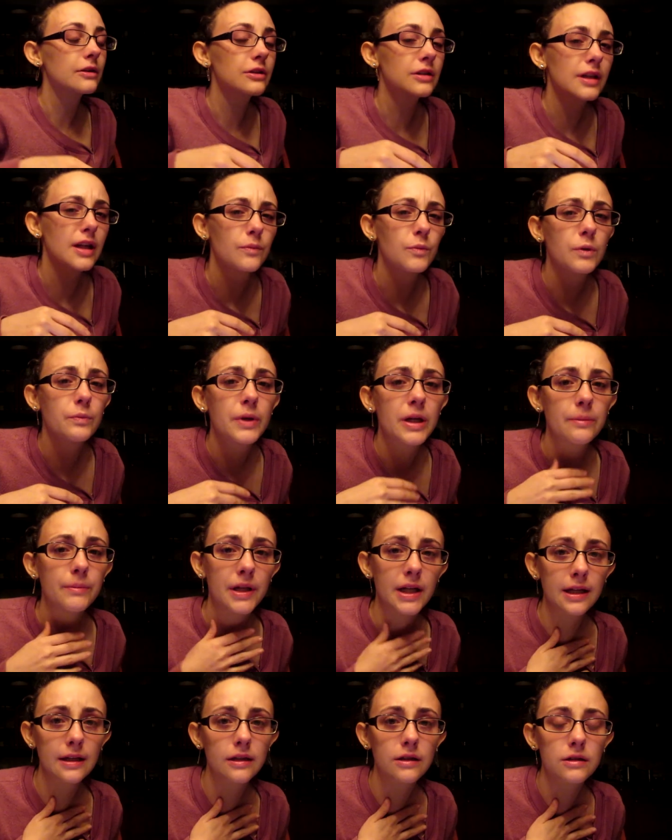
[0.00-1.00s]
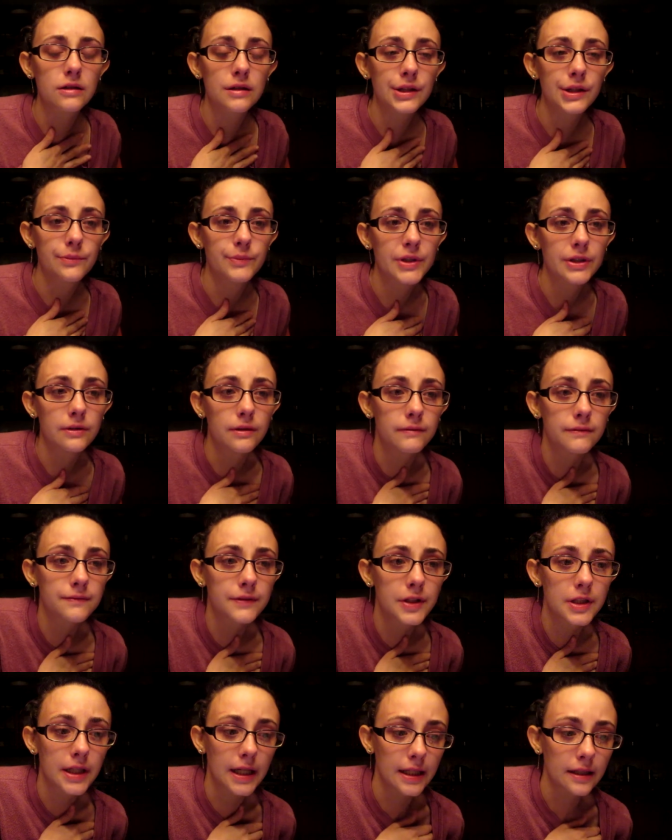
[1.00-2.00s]
she gave me pain medication in the middle
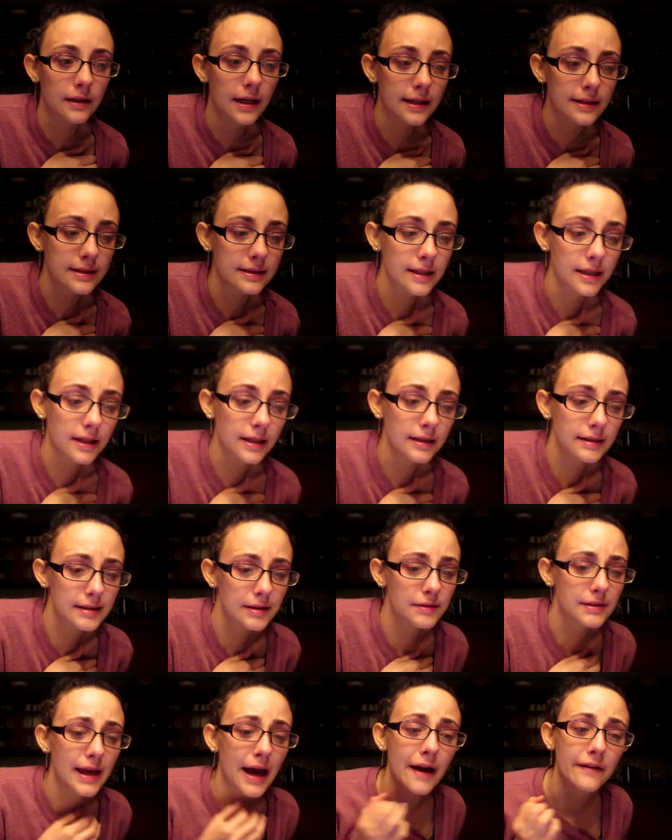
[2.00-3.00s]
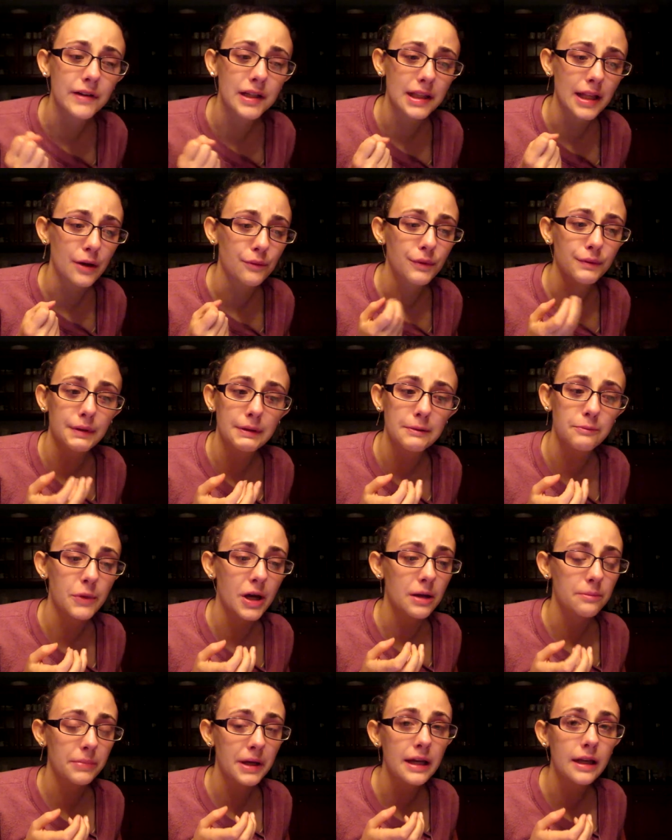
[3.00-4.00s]
of the night last night because I was having that really
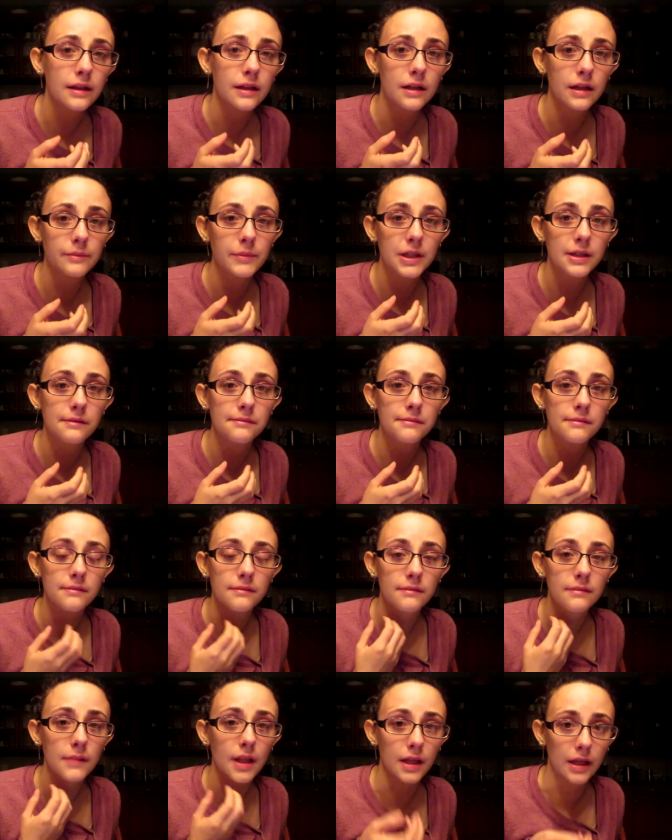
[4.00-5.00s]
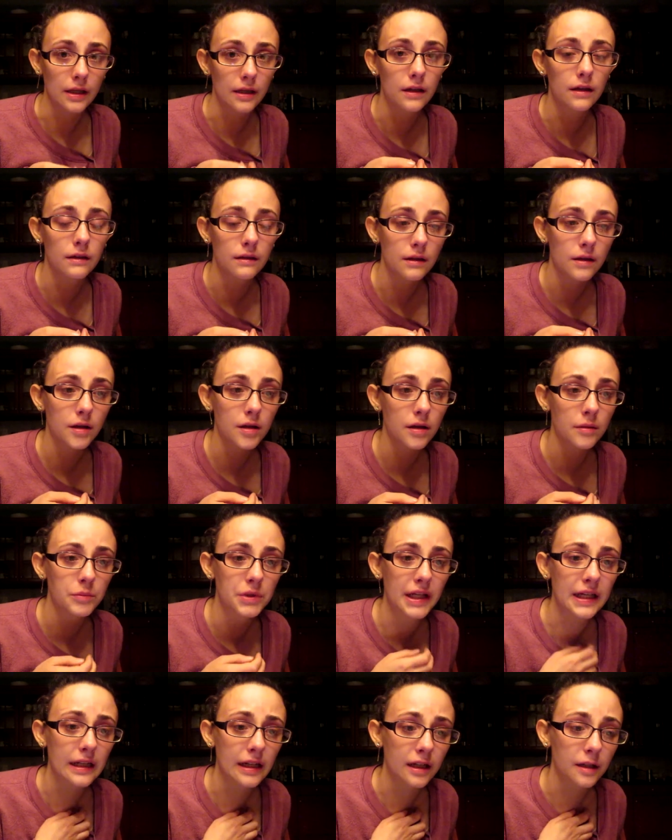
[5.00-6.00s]
bad pain that I've been like
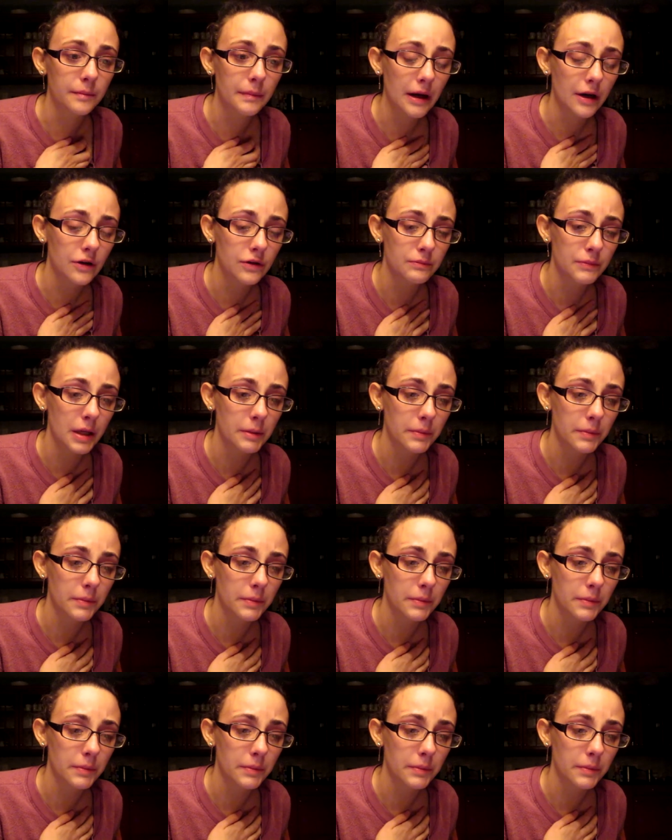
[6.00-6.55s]
complaining about